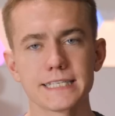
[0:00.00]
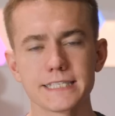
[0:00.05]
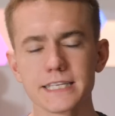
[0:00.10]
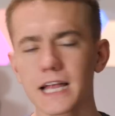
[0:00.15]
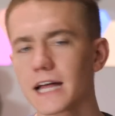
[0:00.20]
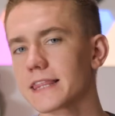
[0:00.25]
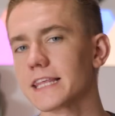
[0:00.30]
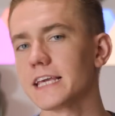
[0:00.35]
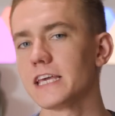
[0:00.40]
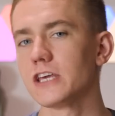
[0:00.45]
It's
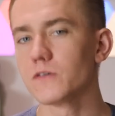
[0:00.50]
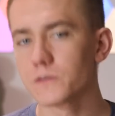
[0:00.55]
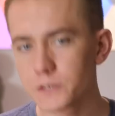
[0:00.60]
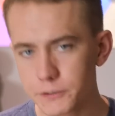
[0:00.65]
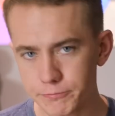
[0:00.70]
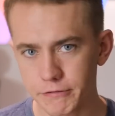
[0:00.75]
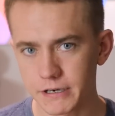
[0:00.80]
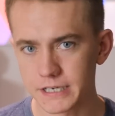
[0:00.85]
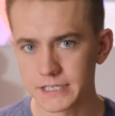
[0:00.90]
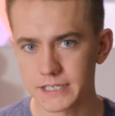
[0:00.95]
not the
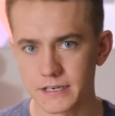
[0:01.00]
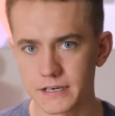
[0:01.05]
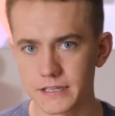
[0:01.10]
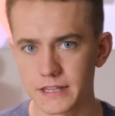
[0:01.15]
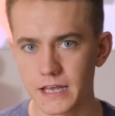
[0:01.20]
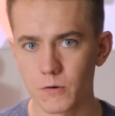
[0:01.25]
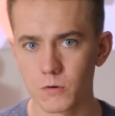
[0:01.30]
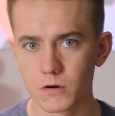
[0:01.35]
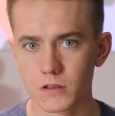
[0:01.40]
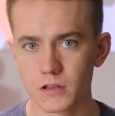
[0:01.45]
huge price
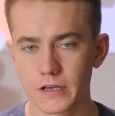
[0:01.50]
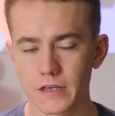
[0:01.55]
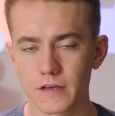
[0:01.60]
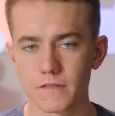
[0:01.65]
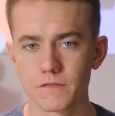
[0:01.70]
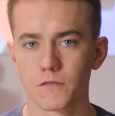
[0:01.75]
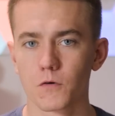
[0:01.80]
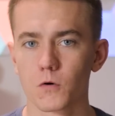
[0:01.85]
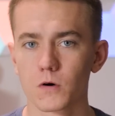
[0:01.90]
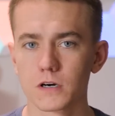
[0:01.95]
cut that we're
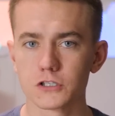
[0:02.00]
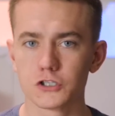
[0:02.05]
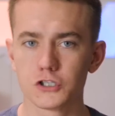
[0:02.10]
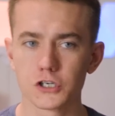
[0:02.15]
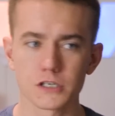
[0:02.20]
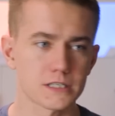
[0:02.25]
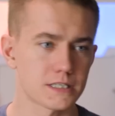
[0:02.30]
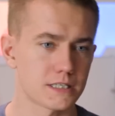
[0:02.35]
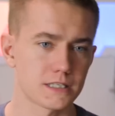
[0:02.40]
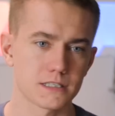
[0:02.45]
looking for.
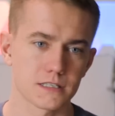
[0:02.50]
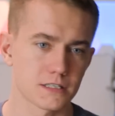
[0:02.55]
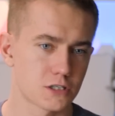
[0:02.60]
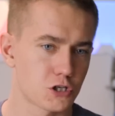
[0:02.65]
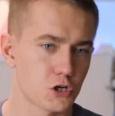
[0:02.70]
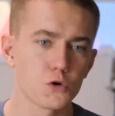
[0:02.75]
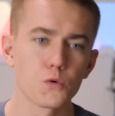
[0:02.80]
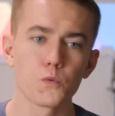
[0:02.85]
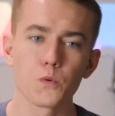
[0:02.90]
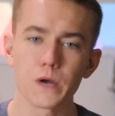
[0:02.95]
Just
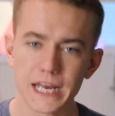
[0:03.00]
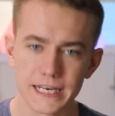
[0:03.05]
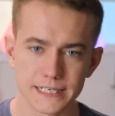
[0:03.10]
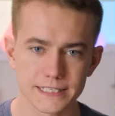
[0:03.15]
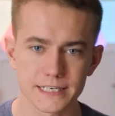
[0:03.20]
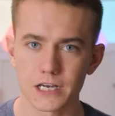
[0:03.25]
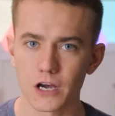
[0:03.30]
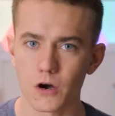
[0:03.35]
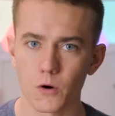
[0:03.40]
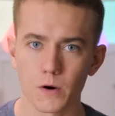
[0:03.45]
2
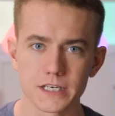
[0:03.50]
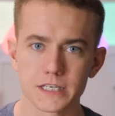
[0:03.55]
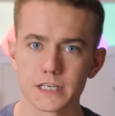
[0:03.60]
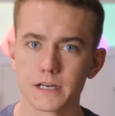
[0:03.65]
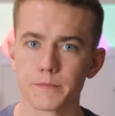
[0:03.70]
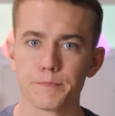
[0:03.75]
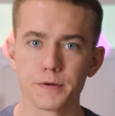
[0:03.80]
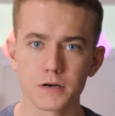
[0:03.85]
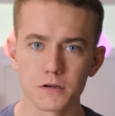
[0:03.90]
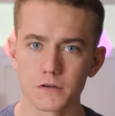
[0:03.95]
weeks ago, I
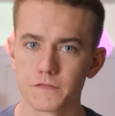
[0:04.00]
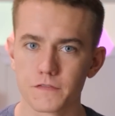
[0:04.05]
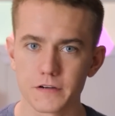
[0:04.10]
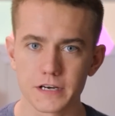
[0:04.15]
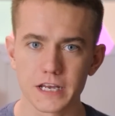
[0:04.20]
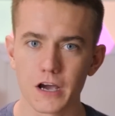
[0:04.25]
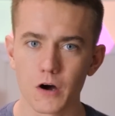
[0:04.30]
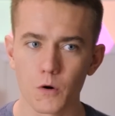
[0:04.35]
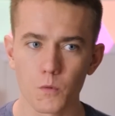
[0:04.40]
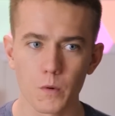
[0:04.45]
did a build
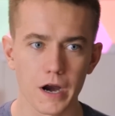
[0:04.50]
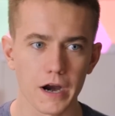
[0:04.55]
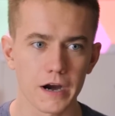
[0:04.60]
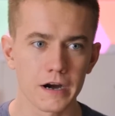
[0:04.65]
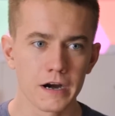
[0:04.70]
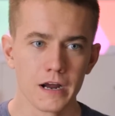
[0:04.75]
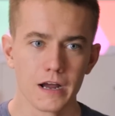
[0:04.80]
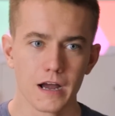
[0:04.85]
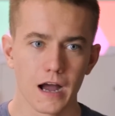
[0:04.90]
video where